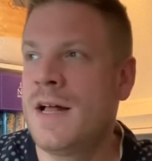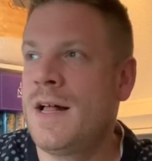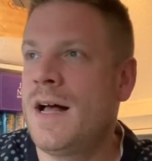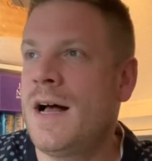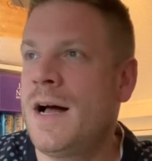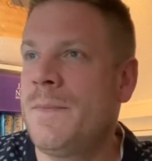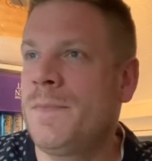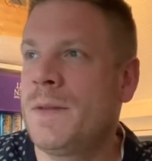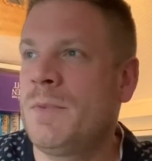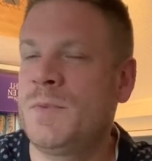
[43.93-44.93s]

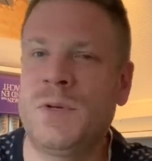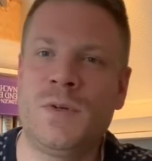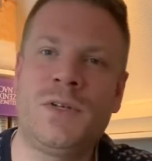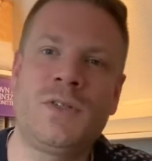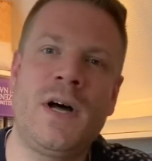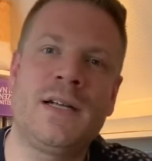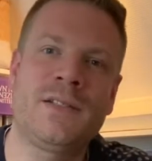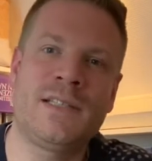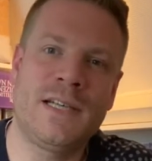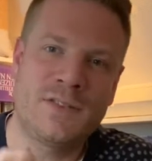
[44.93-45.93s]
But we could also ask
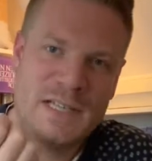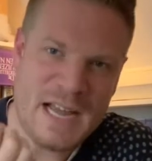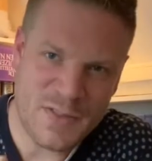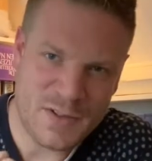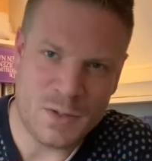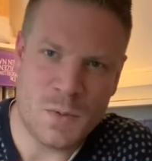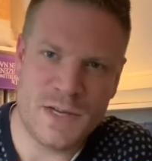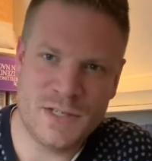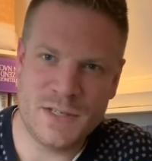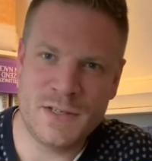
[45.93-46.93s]
ourselves an ethical
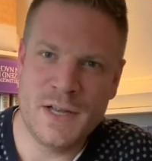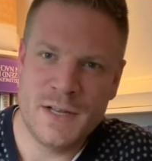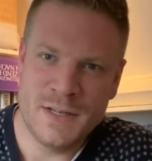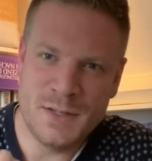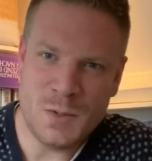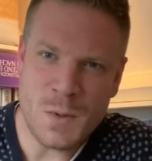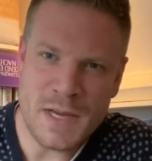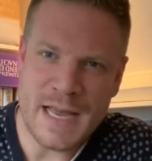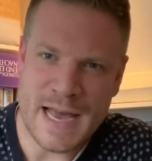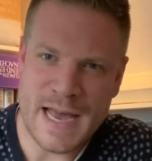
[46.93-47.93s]
question. Do
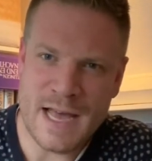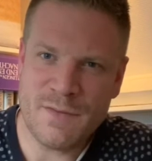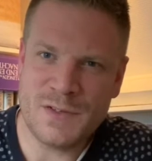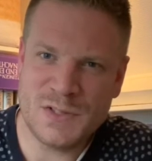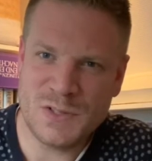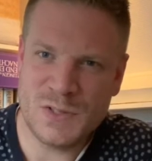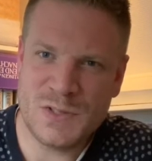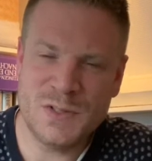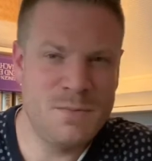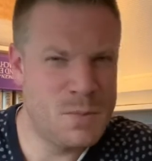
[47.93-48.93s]
we have a
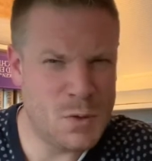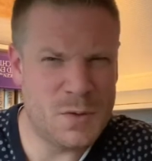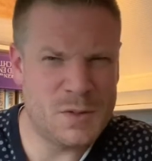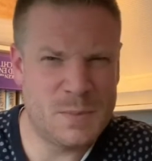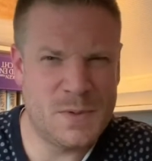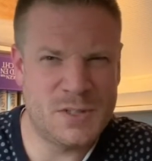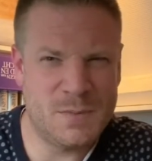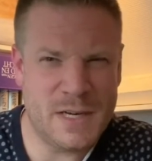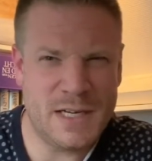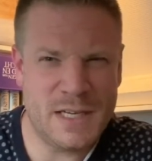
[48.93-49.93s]
certain moral
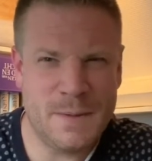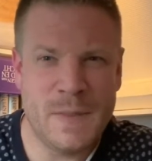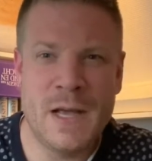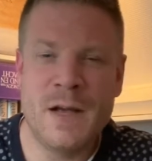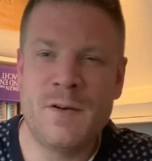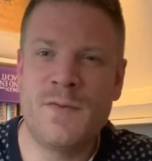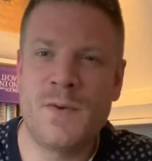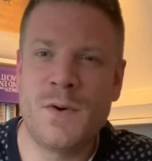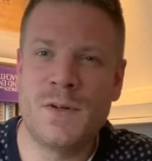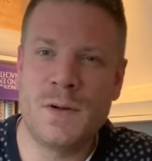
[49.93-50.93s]
responsibility
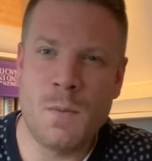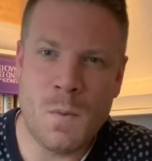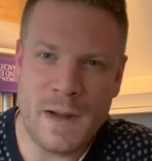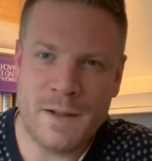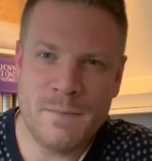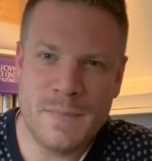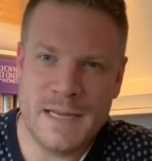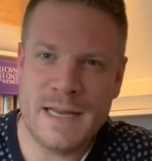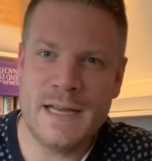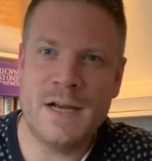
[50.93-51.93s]
for the
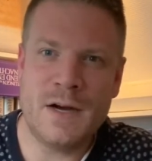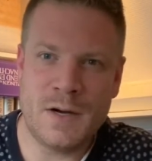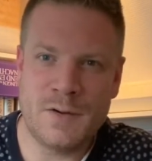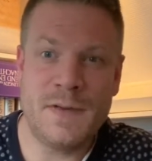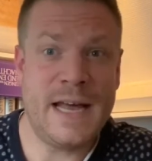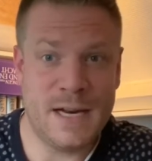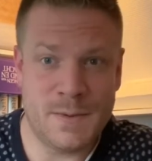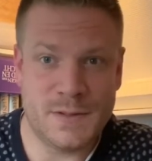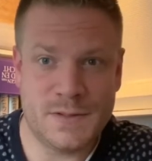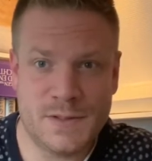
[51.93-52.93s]
well-being of
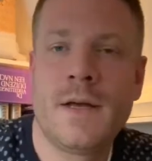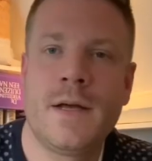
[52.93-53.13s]
animals?